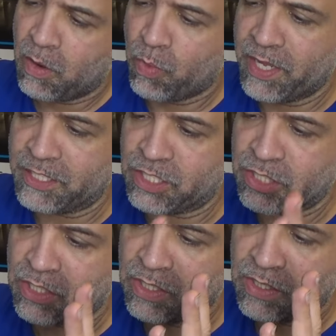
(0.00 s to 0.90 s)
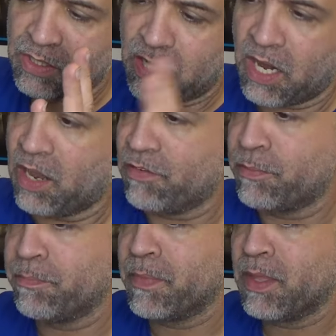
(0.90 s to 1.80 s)
which I
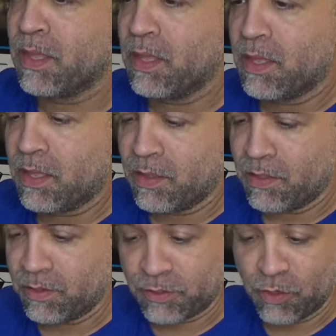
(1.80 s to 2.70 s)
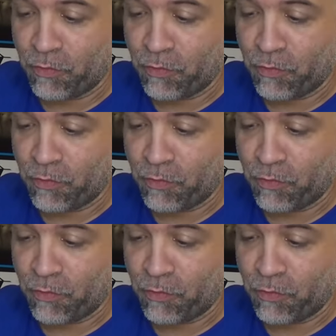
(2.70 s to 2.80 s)
love them. So